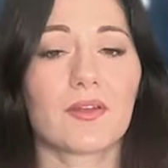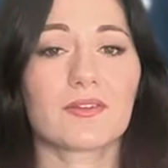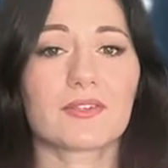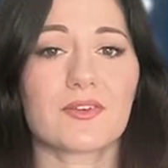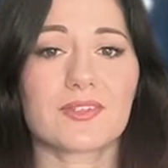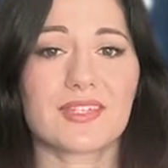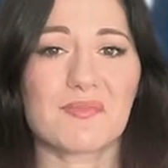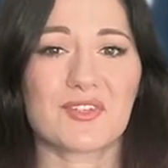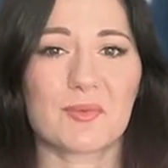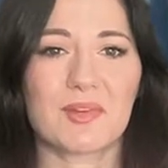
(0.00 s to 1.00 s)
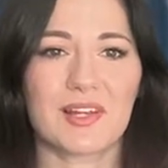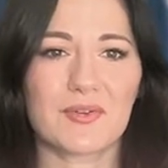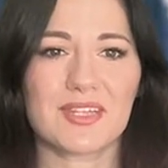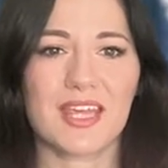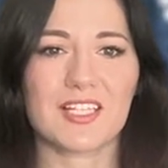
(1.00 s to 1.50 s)
also seems to be
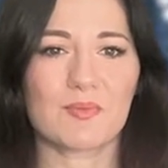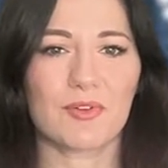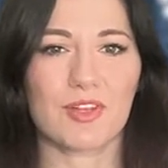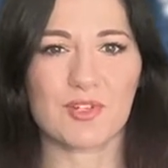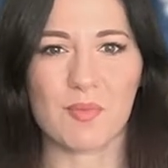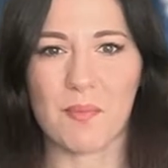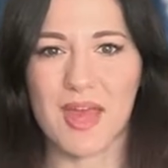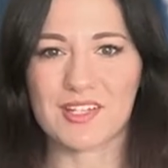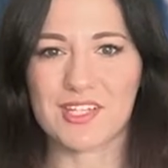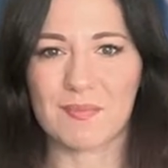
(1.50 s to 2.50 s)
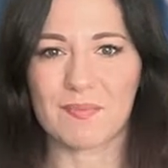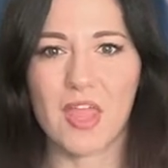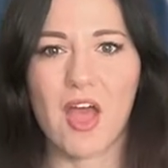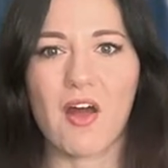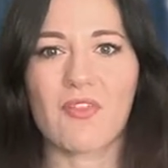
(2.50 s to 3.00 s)
losing its bullish momentum.
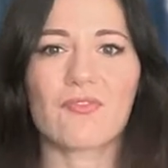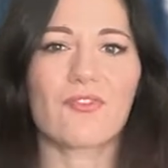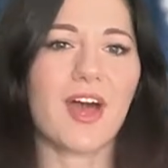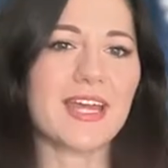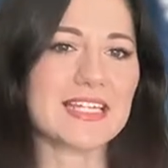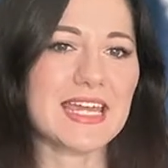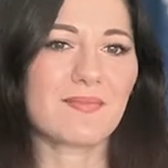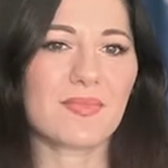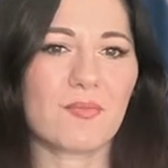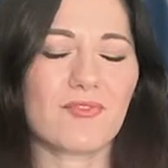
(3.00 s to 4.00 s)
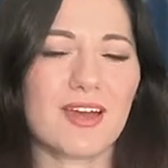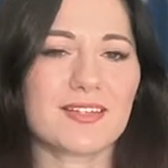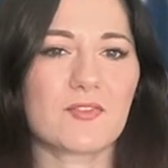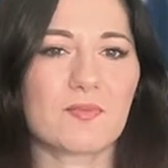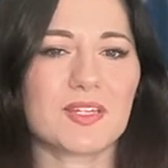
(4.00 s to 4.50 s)
On Friday, the
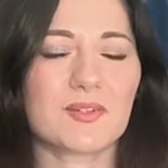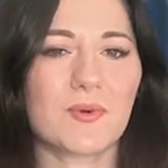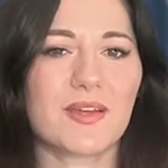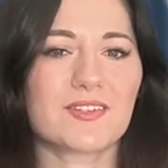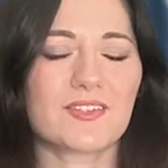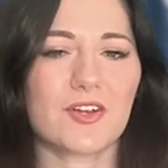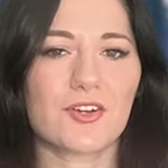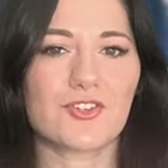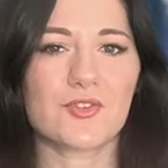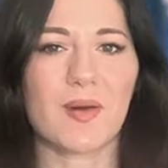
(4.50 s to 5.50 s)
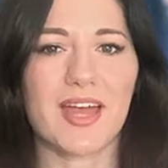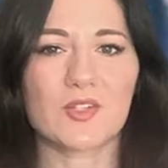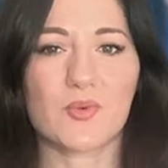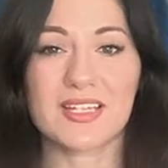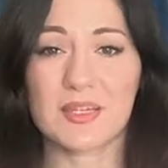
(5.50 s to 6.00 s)
price of Bitcoin surged by
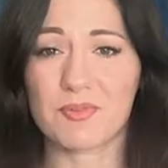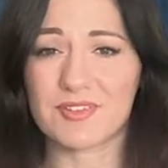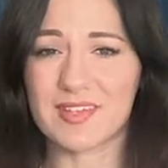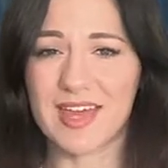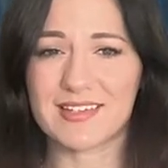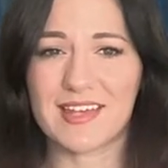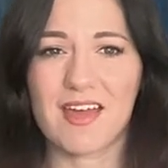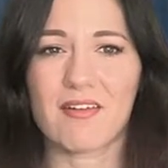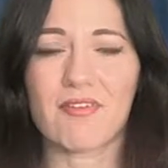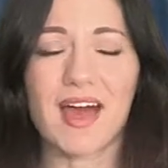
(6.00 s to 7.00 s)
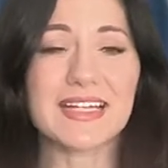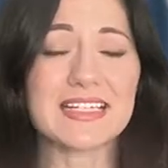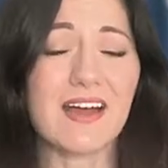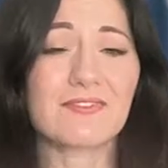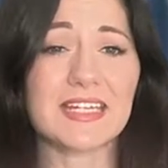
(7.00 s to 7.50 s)
twenty percent right
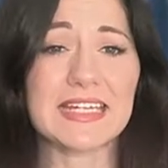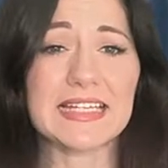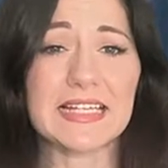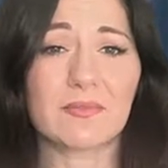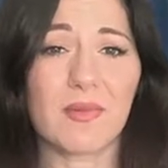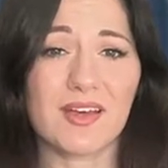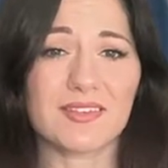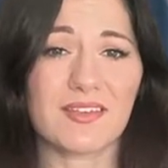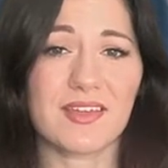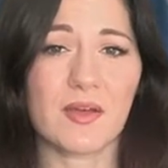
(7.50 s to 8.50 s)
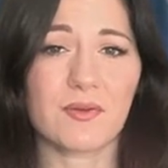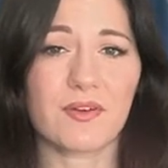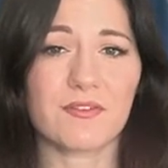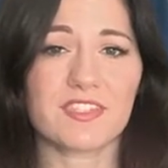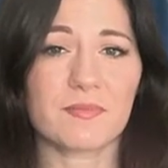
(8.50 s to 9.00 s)
after Elon Musk, the
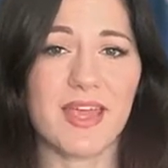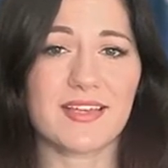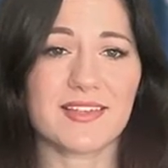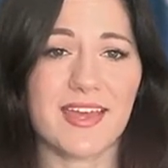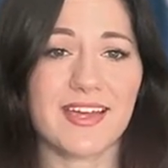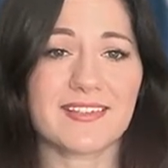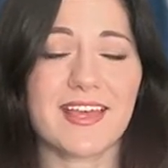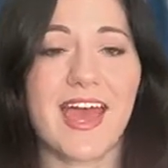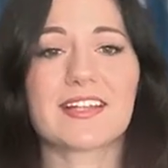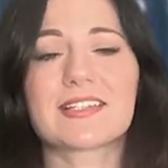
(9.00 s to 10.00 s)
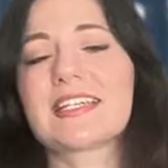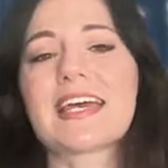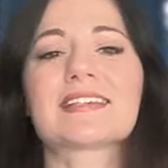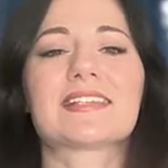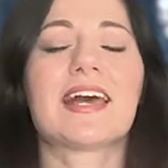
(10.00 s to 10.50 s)
owner of SpaceX and
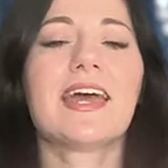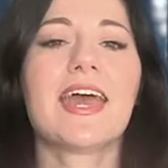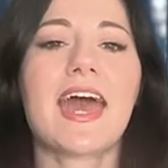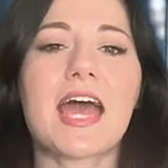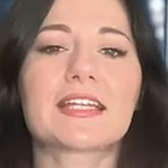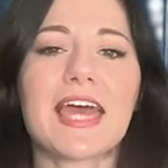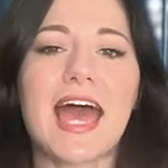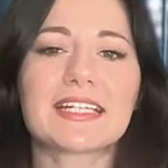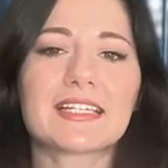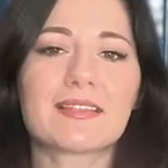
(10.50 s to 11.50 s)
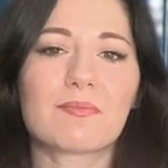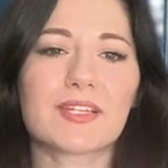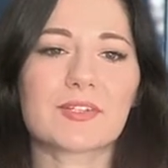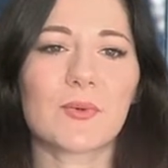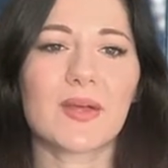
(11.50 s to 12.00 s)
Tesla, had added the
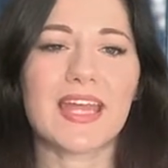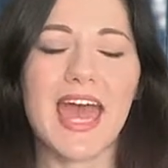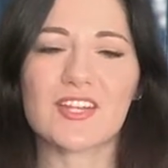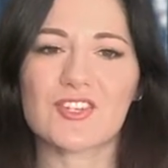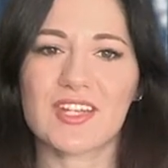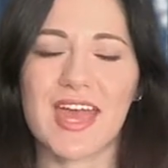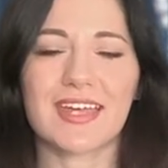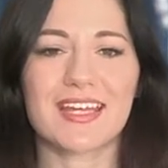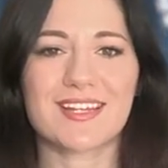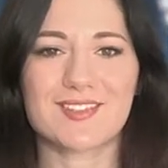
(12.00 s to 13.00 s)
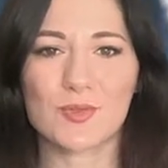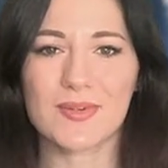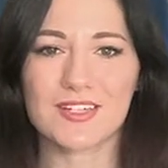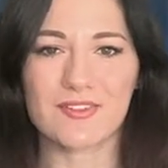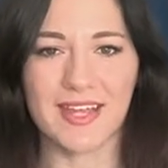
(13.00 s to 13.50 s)
Bitcoin hashtag in his
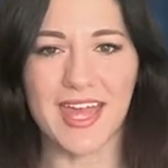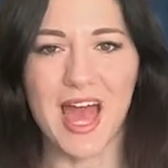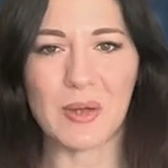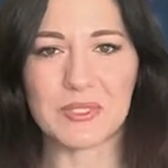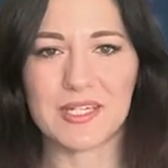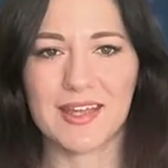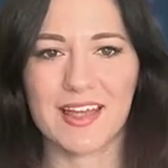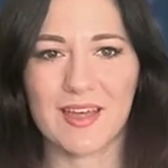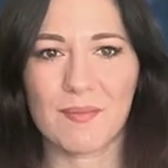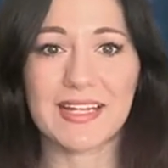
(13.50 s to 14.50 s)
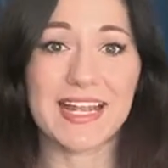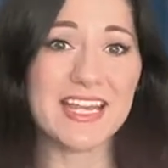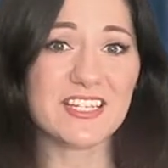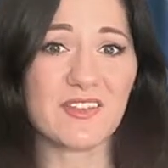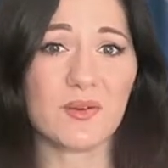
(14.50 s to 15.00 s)
Twitter account. But
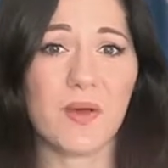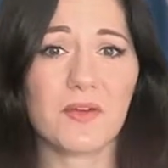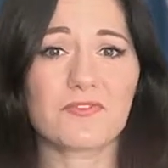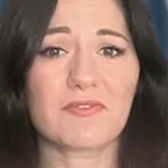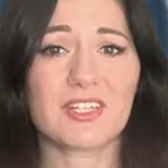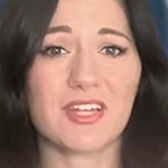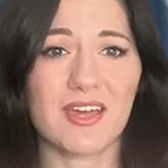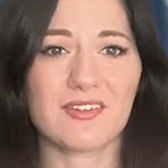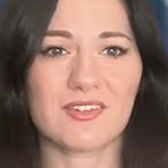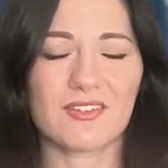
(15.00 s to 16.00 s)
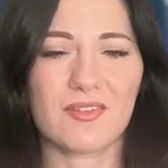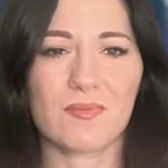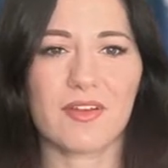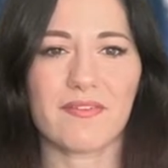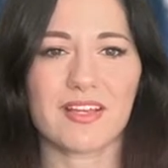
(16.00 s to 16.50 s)
later the quotes returned to the
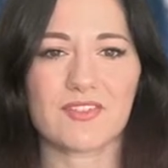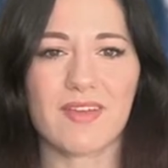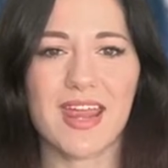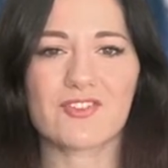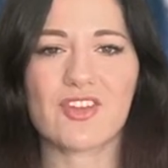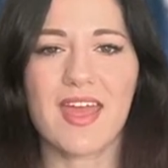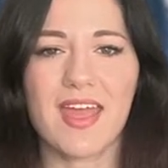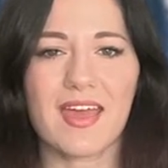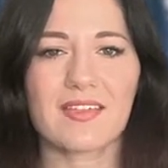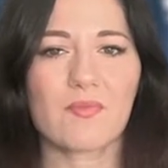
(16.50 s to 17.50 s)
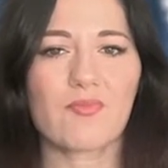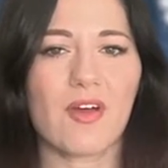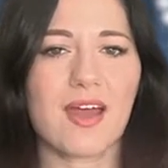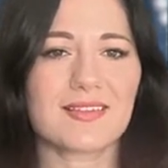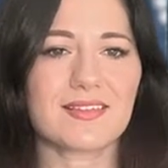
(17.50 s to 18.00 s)
previous range and the
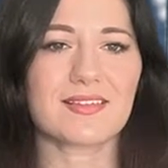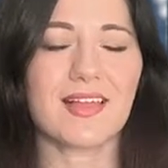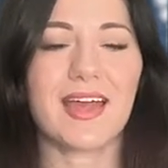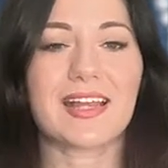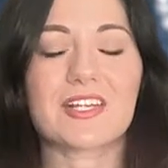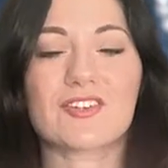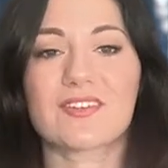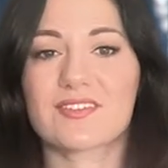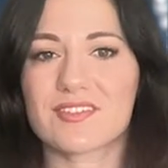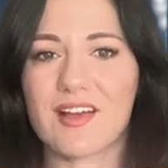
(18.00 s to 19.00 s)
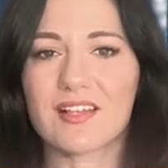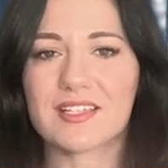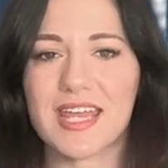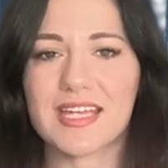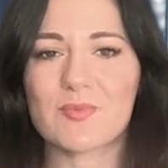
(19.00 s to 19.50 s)
price is likely to
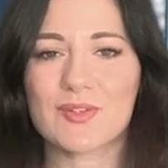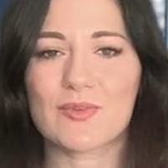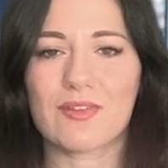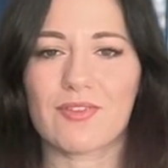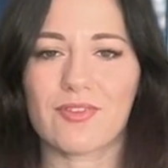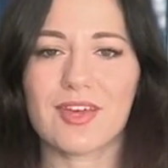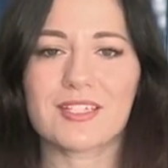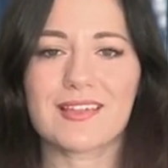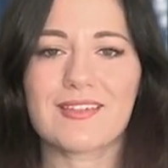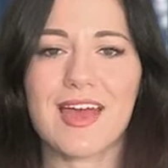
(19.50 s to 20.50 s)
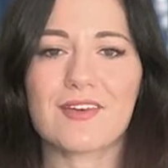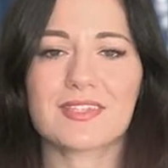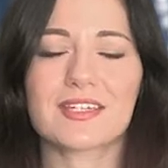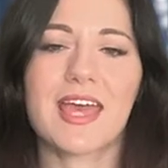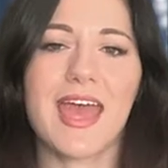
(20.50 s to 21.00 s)
consolidate between thirty
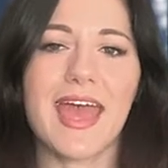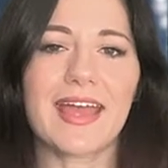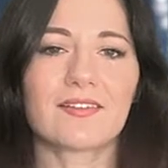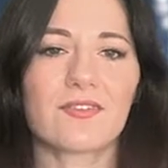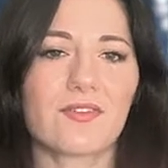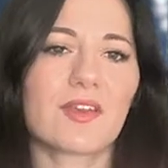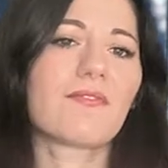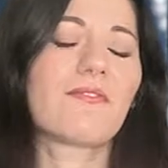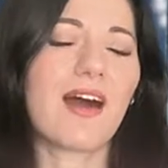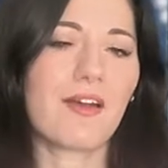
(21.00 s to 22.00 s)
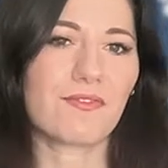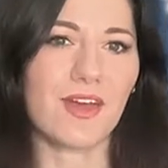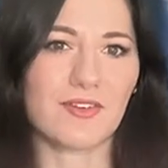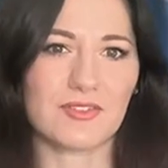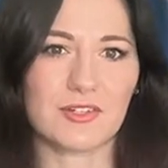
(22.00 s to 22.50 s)
thousand dollars and thirty-five
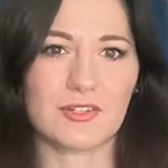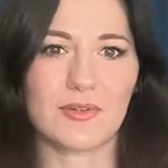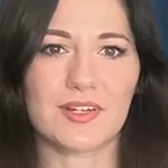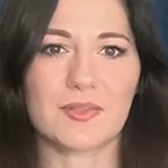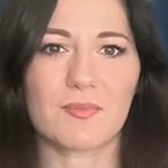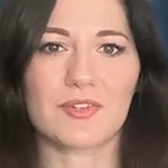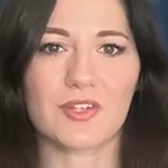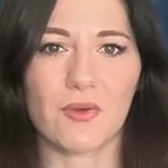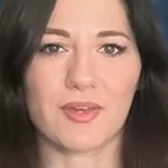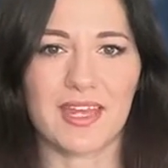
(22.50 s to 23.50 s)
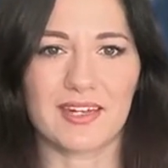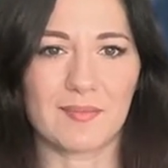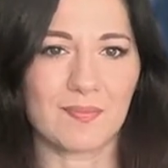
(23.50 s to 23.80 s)
thousand dollars per token.